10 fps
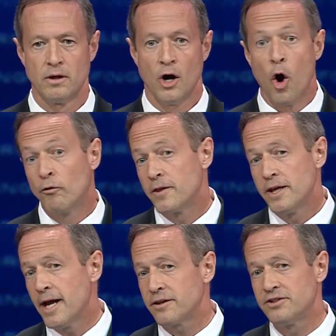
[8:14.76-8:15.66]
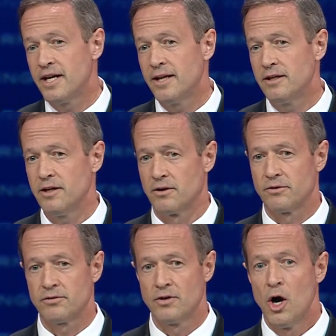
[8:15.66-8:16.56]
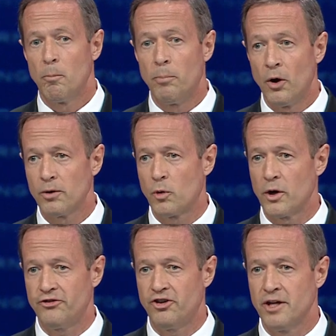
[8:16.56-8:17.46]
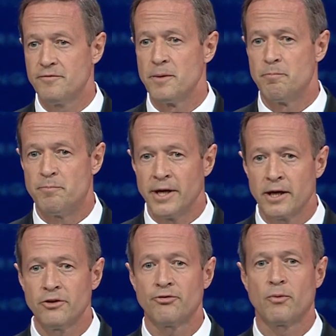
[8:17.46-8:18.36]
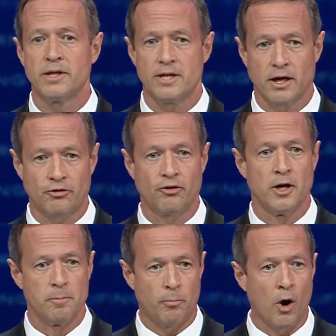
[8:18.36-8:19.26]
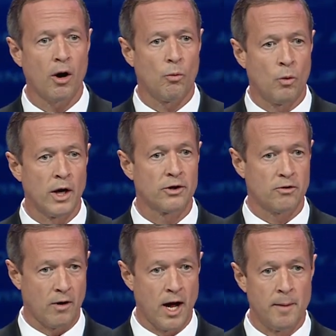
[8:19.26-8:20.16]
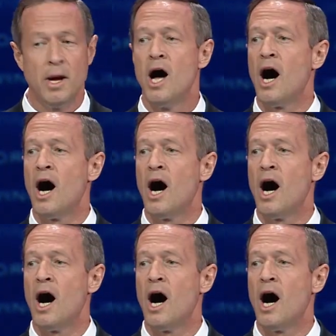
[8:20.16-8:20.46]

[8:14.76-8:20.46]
Over the next 10 years, Baltimore achieved the biggest reduction in Part 1 crime